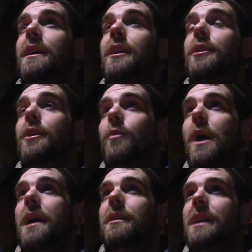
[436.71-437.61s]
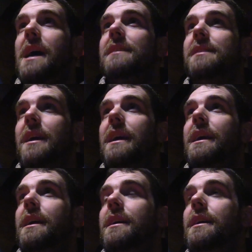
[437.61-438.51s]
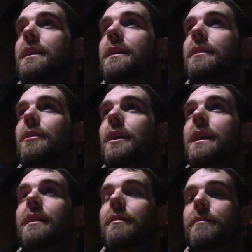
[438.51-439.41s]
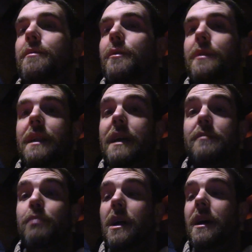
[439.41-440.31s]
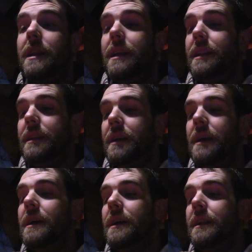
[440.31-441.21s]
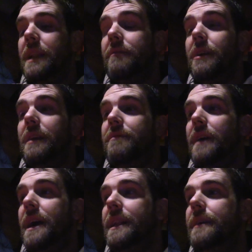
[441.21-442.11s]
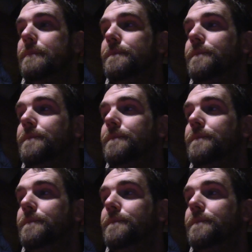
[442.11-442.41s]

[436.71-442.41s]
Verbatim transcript: a good while last night looking for the next blood and never did find it.